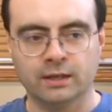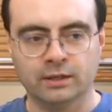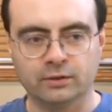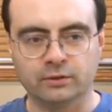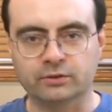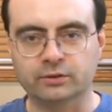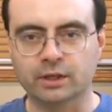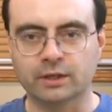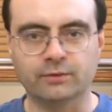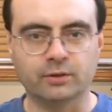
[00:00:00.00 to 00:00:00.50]
you
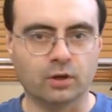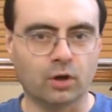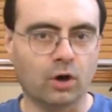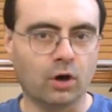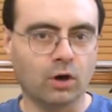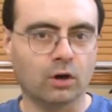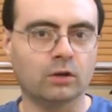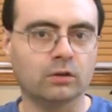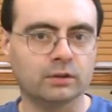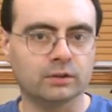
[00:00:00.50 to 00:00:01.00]
know, it's kind of an
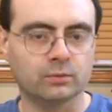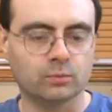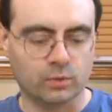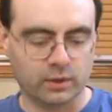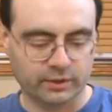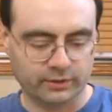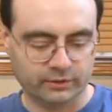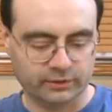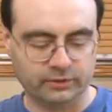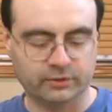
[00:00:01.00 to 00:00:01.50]

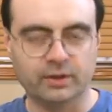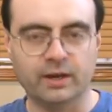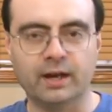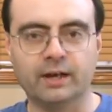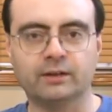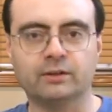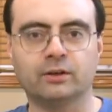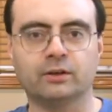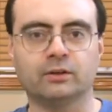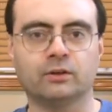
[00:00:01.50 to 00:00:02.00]
all-at-once
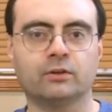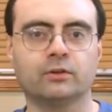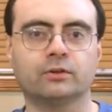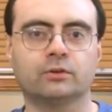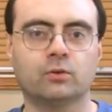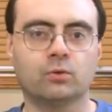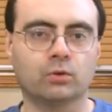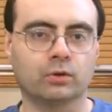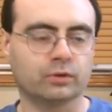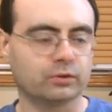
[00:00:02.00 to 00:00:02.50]
attack on all
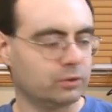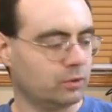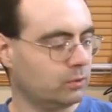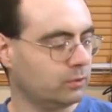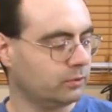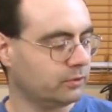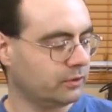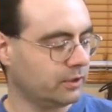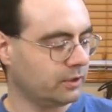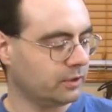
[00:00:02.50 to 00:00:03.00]
the chord
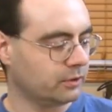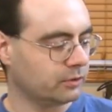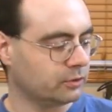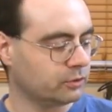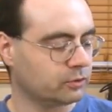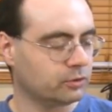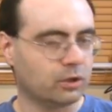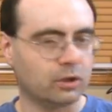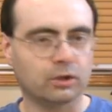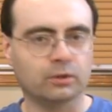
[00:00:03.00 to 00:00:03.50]
tones. And on
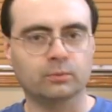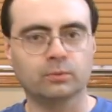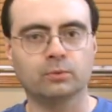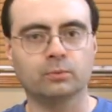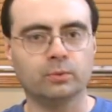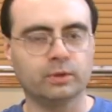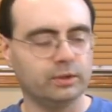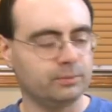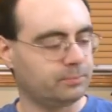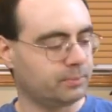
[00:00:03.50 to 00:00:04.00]
guitar,
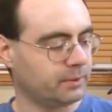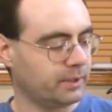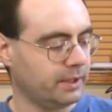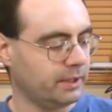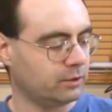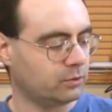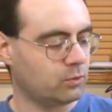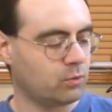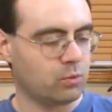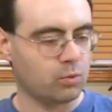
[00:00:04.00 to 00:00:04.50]
when we
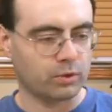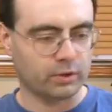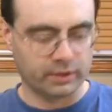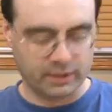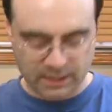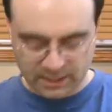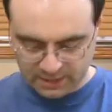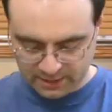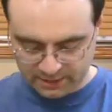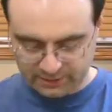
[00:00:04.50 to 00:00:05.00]
play a
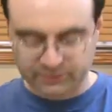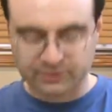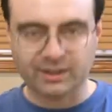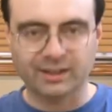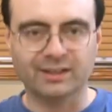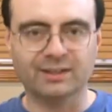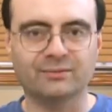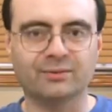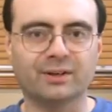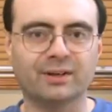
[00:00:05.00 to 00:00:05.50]
chord, it's
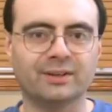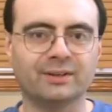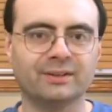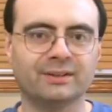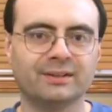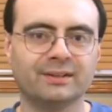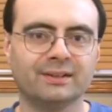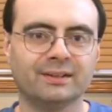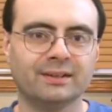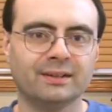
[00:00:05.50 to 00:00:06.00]
kind of a
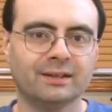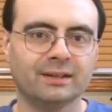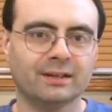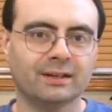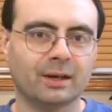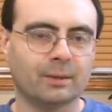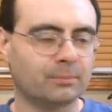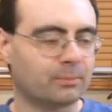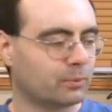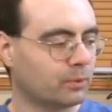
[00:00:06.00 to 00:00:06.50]

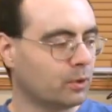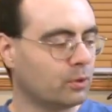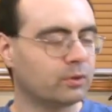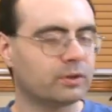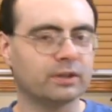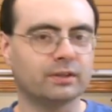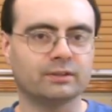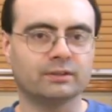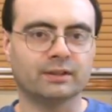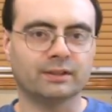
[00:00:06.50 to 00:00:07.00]
a
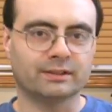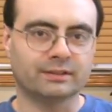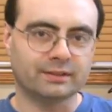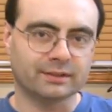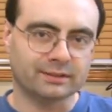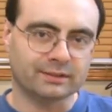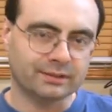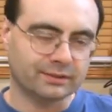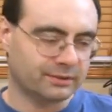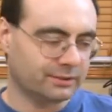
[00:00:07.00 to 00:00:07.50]
broken like
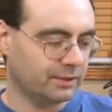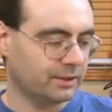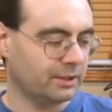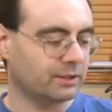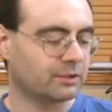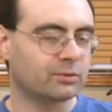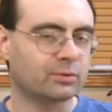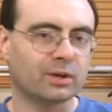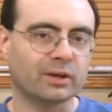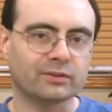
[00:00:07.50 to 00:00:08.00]
da da da
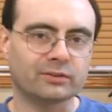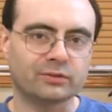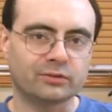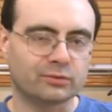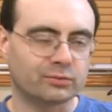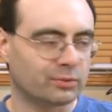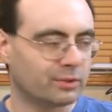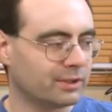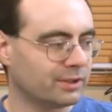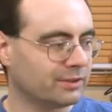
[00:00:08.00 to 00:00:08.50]
across the
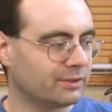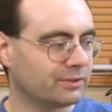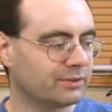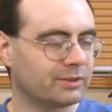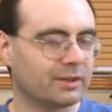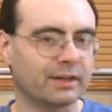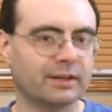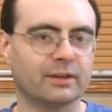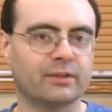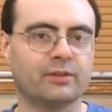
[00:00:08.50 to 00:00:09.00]
strings
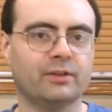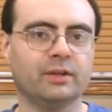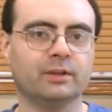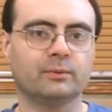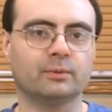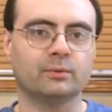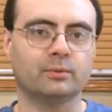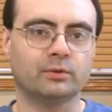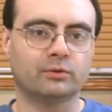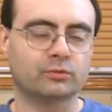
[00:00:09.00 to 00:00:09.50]
kind of
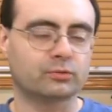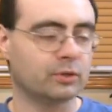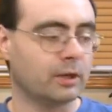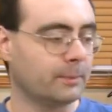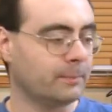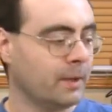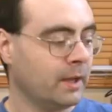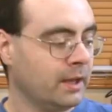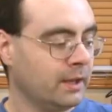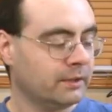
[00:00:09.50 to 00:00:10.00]
thing when we
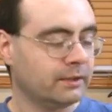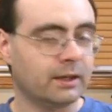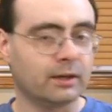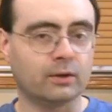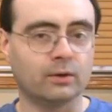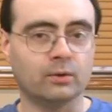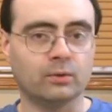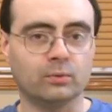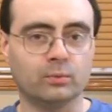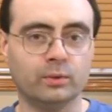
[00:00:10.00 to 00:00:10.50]
strum.
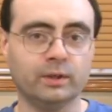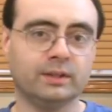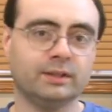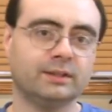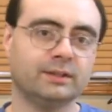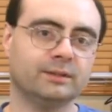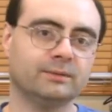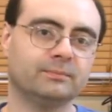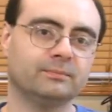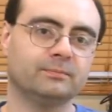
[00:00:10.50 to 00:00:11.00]
Now we
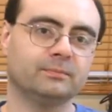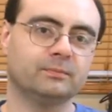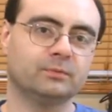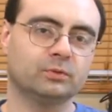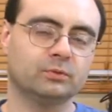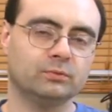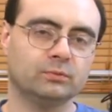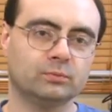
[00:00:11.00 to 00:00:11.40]
can